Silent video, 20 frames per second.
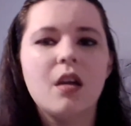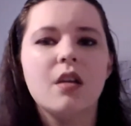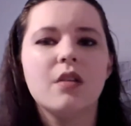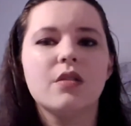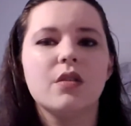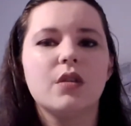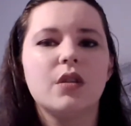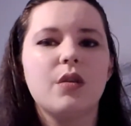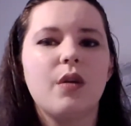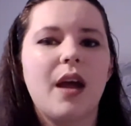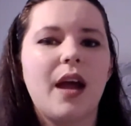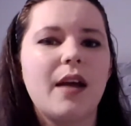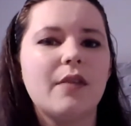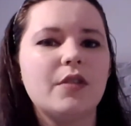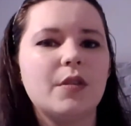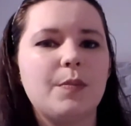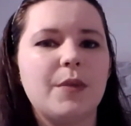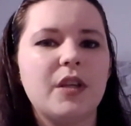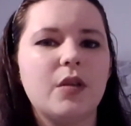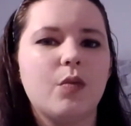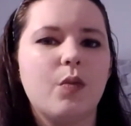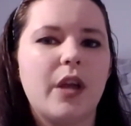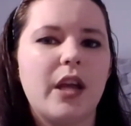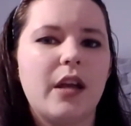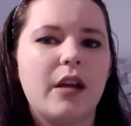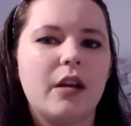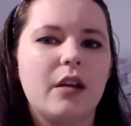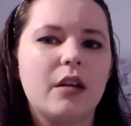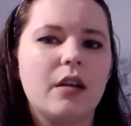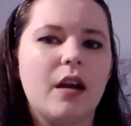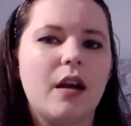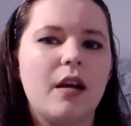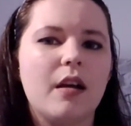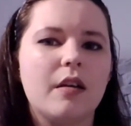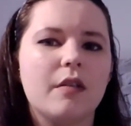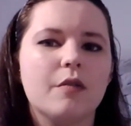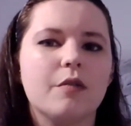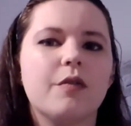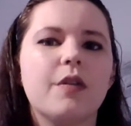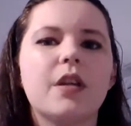So you have to be aware
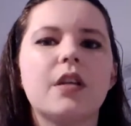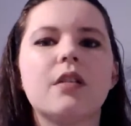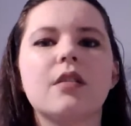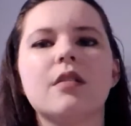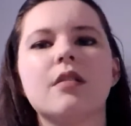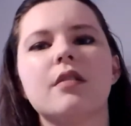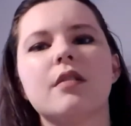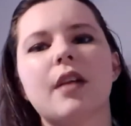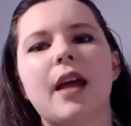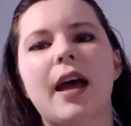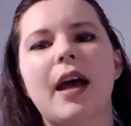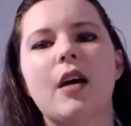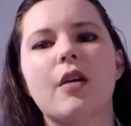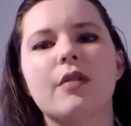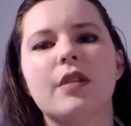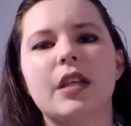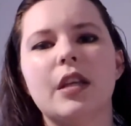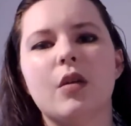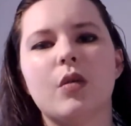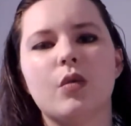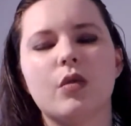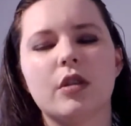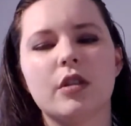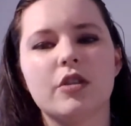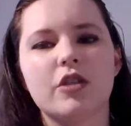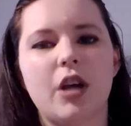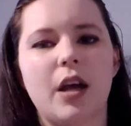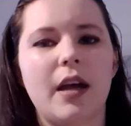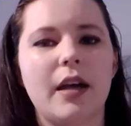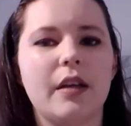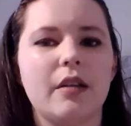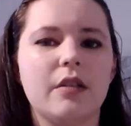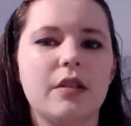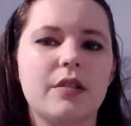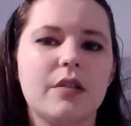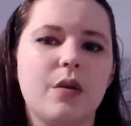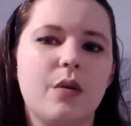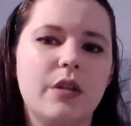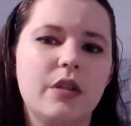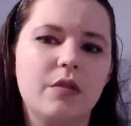of how the older child
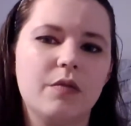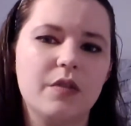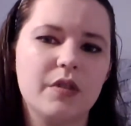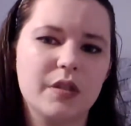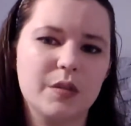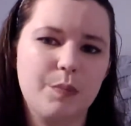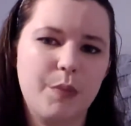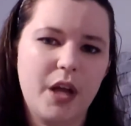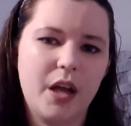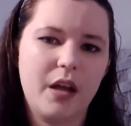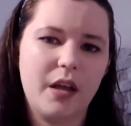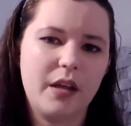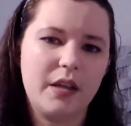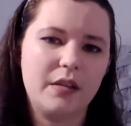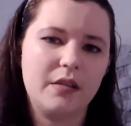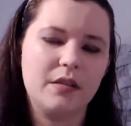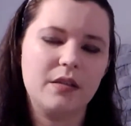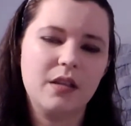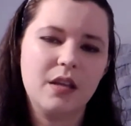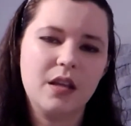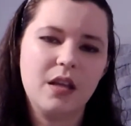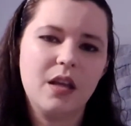is going to respond,